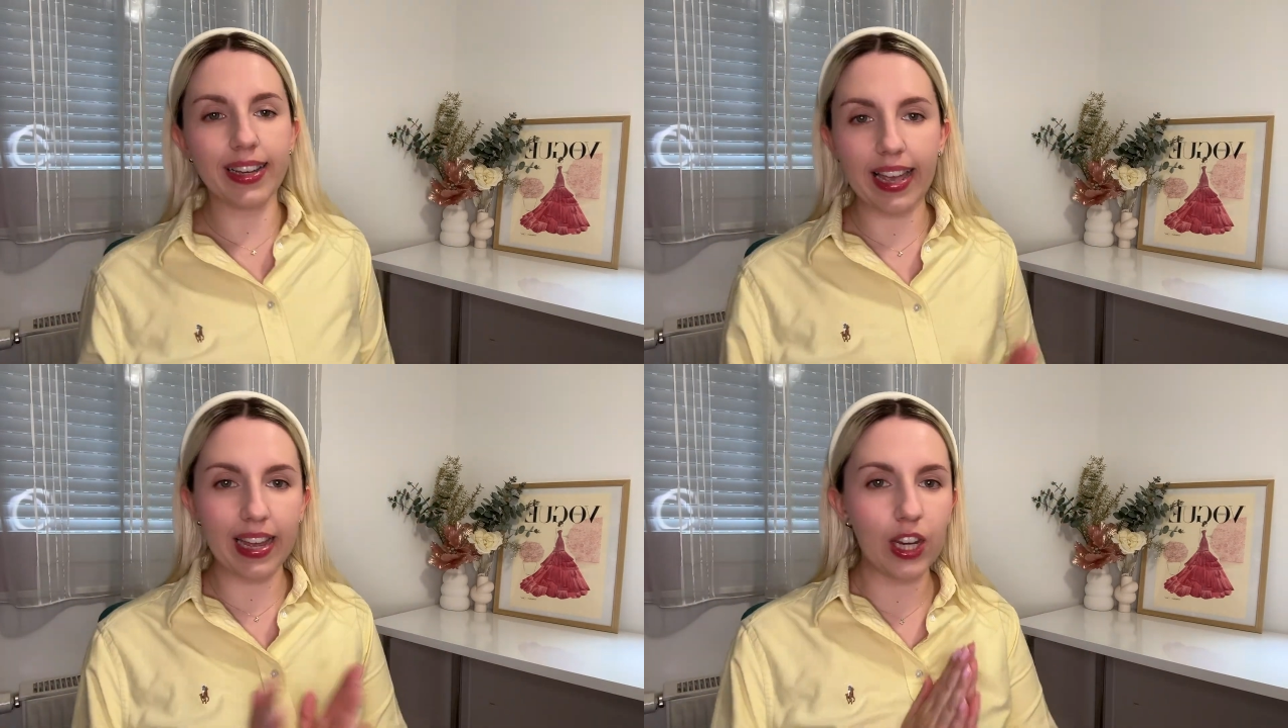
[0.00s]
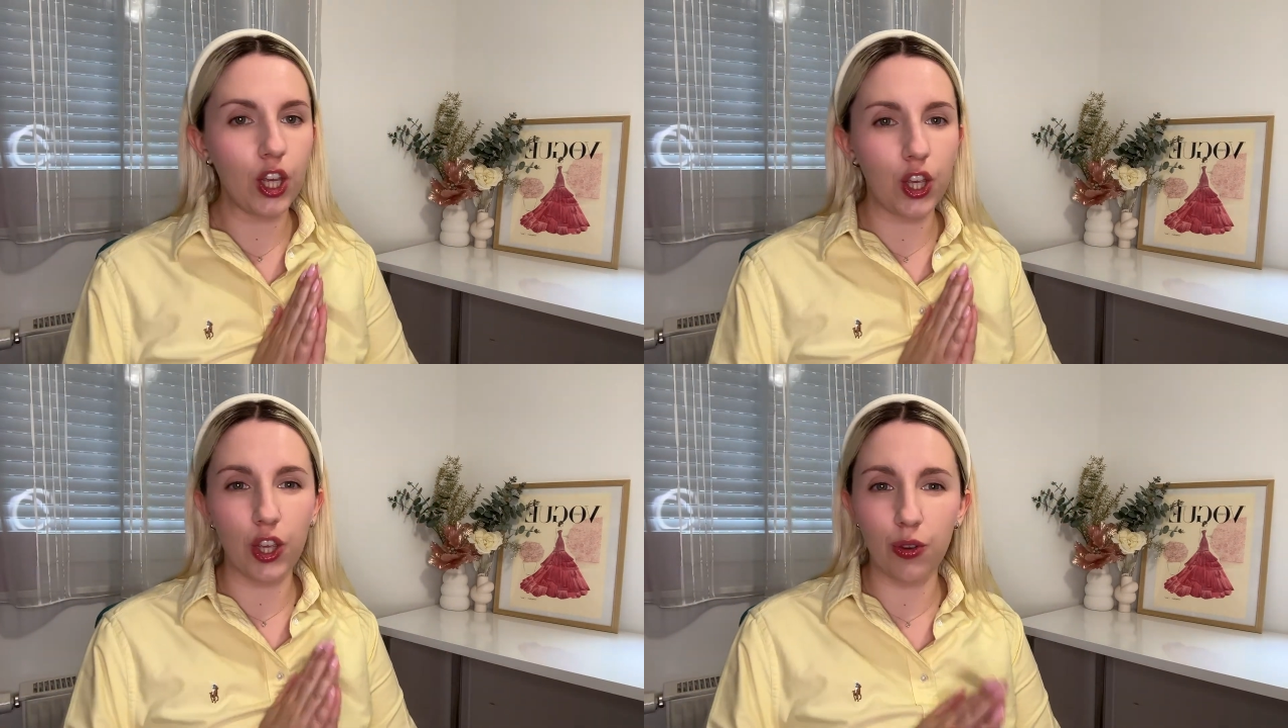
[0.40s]
Again,
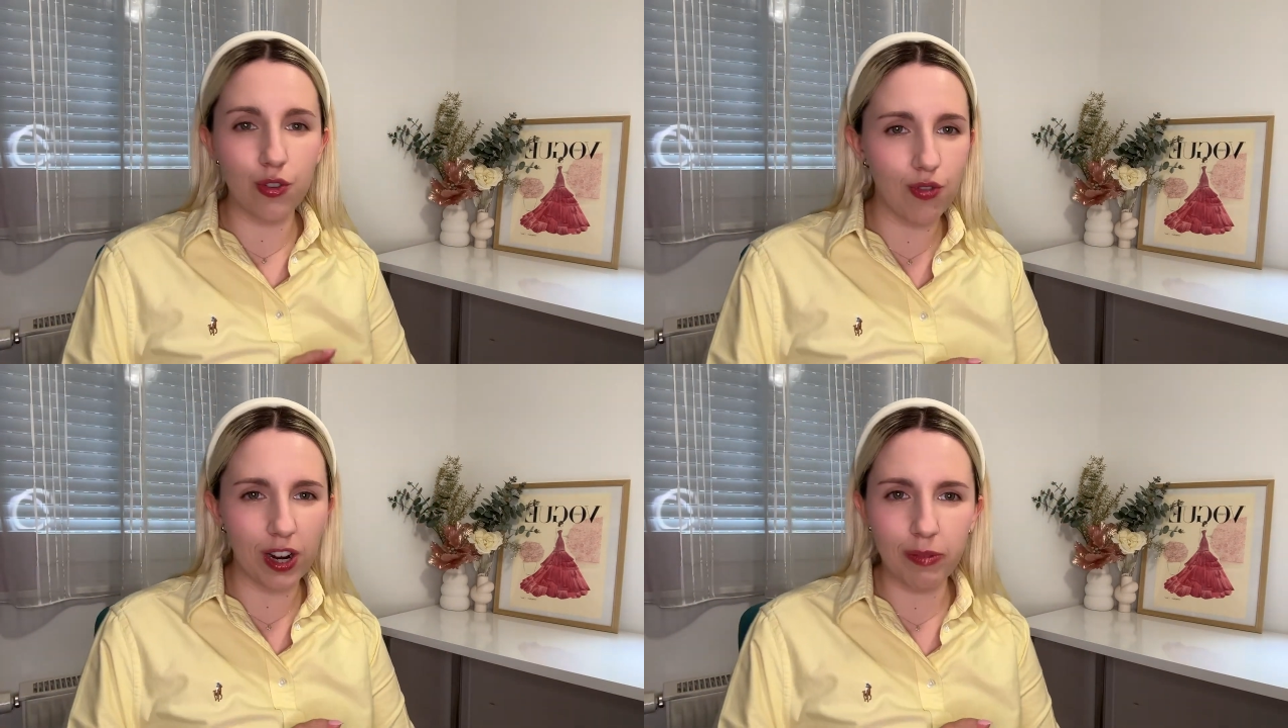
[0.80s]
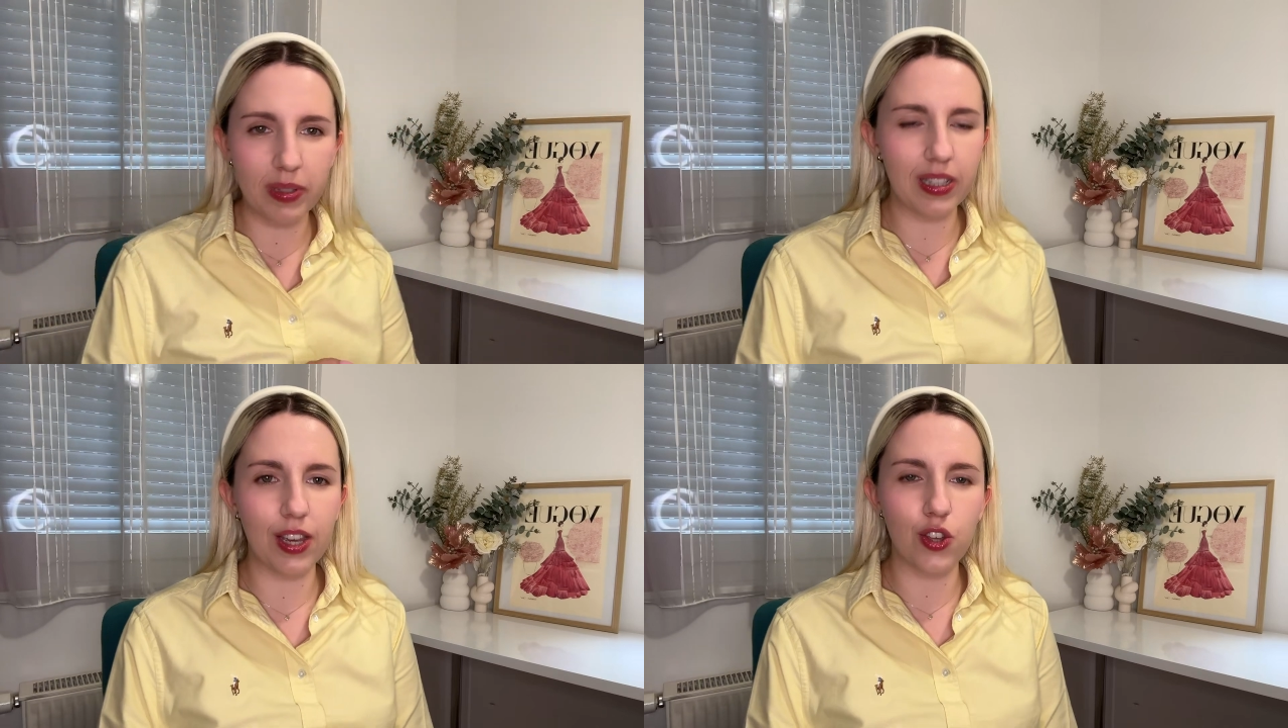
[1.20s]
huge
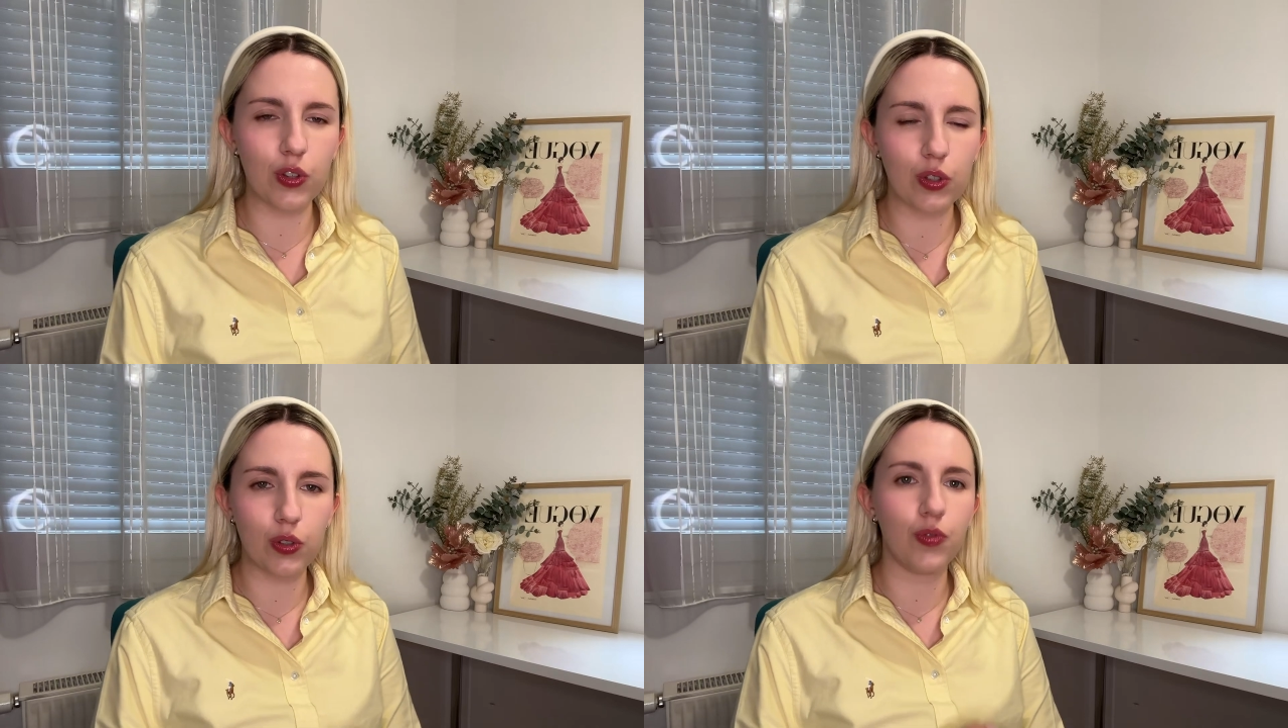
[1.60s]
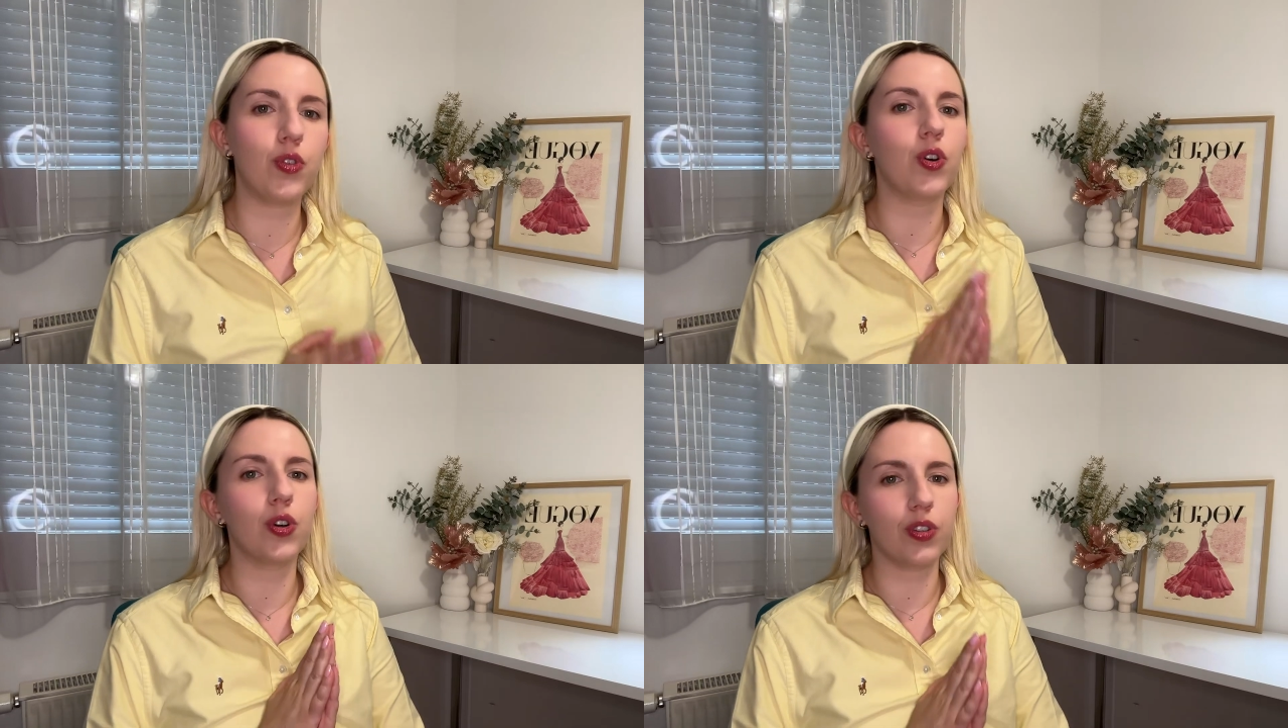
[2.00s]
recommendations
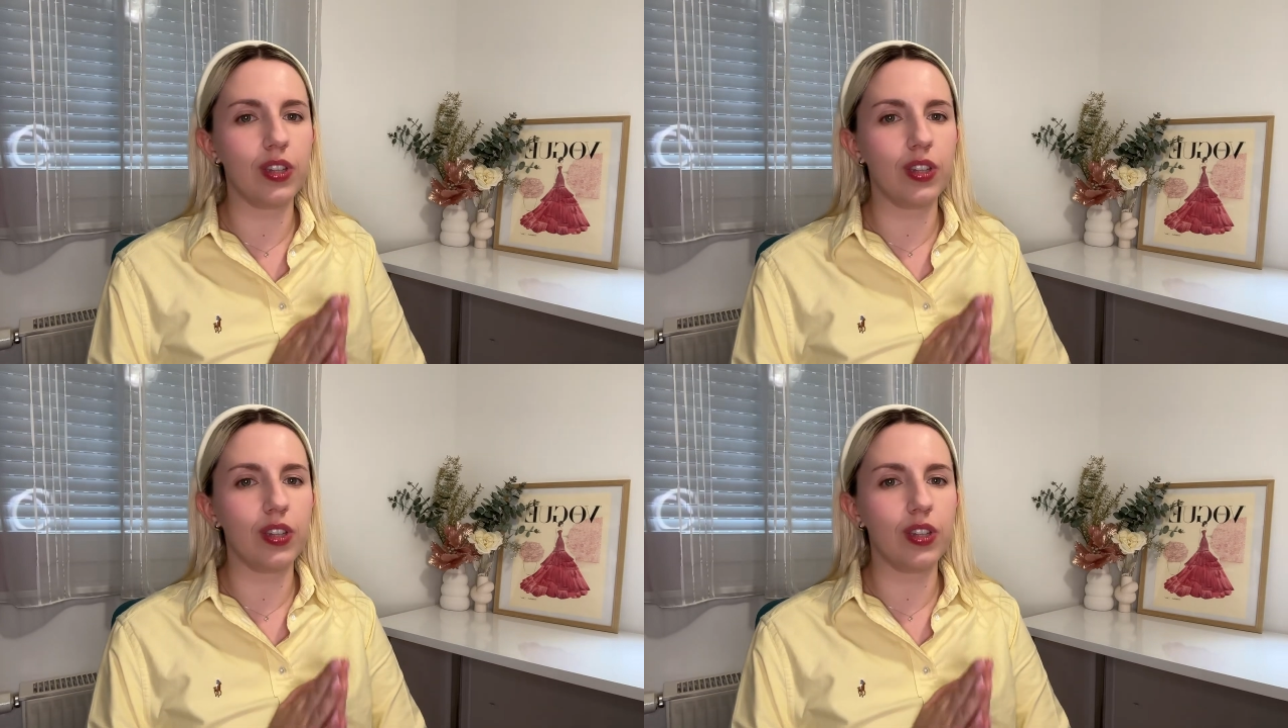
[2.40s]
for